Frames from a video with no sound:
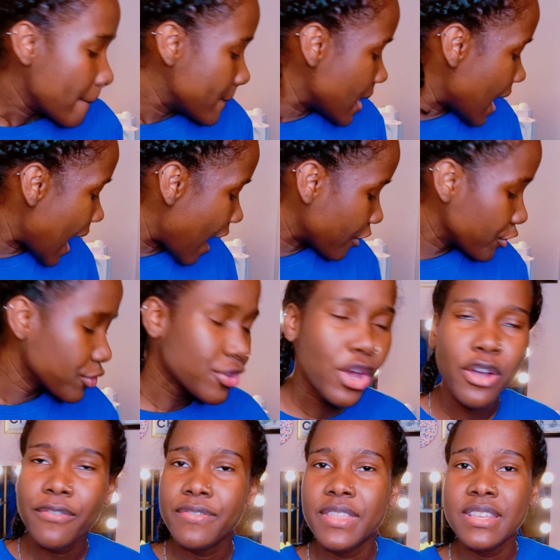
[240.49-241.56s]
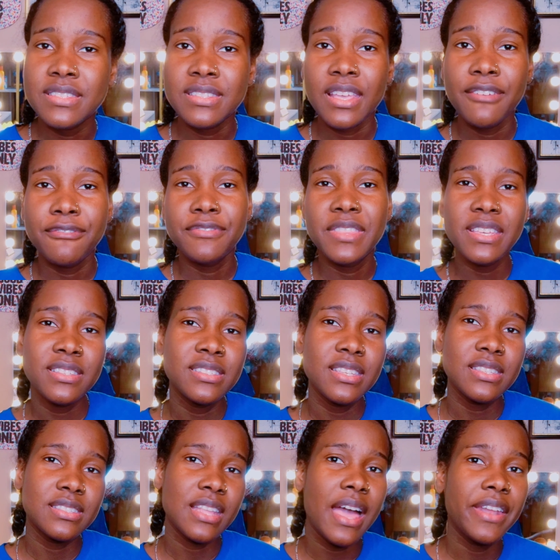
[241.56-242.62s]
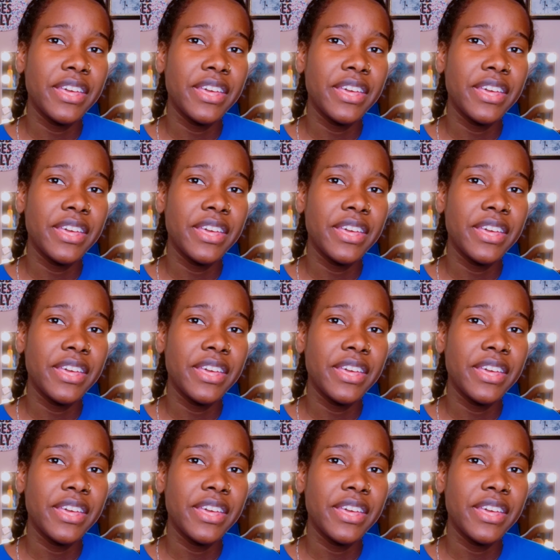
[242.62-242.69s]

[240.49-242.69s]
But I don't know if this is not